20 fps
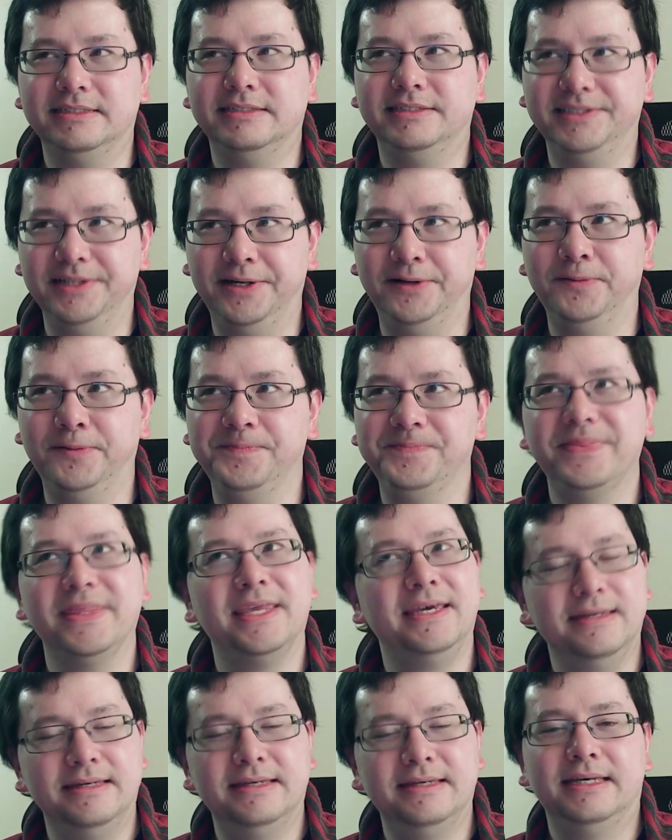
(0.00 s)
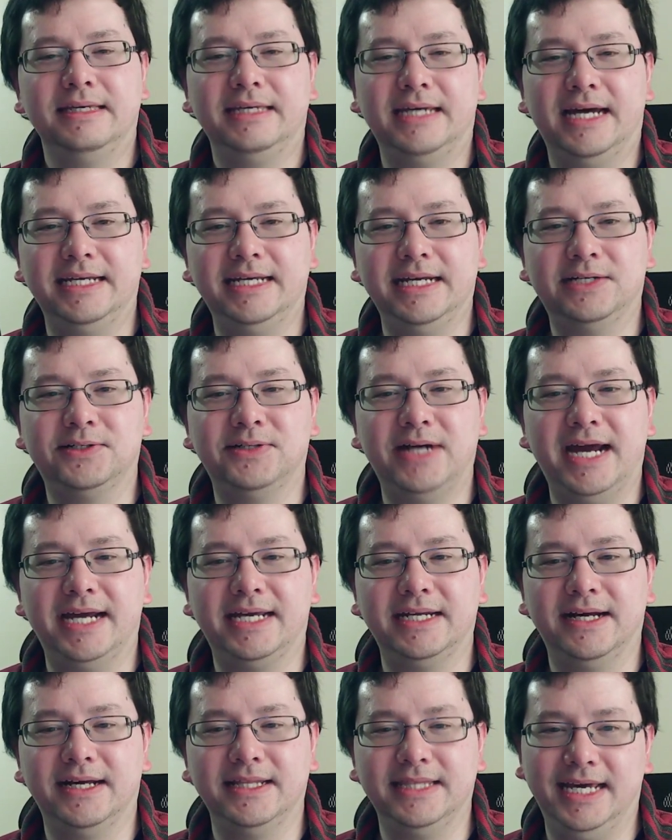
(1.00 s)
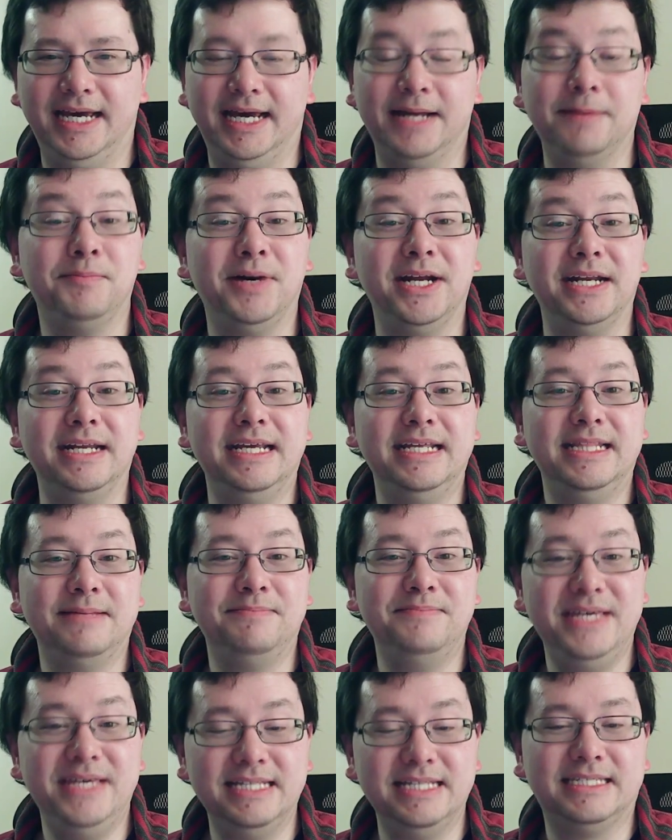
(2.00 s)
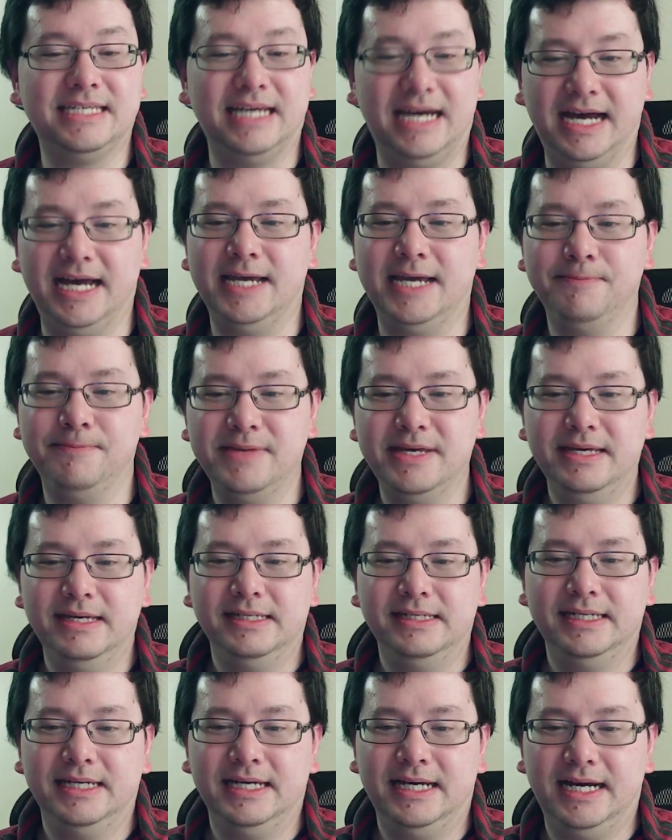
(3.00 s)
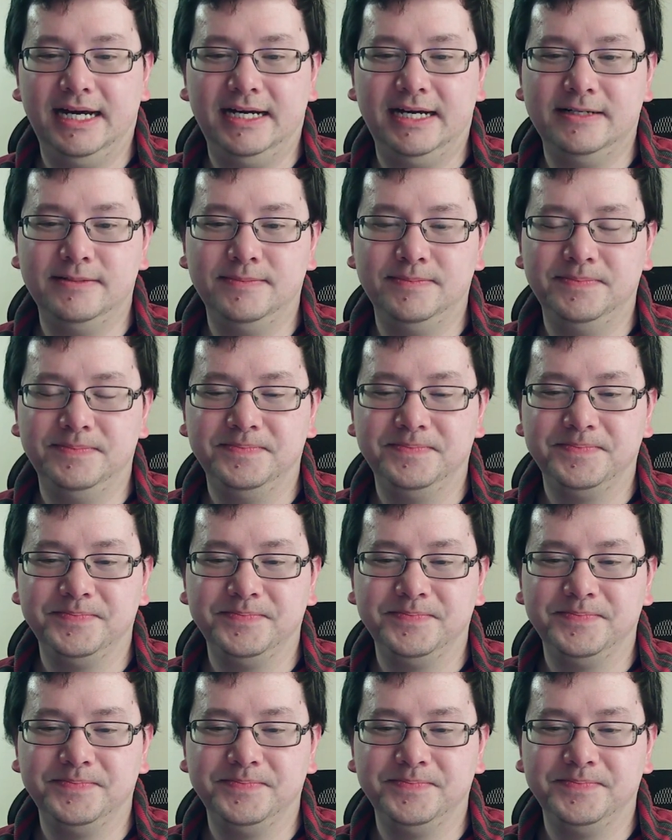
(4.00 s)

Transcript: So, got to get cracking on that. But in the meantime, um,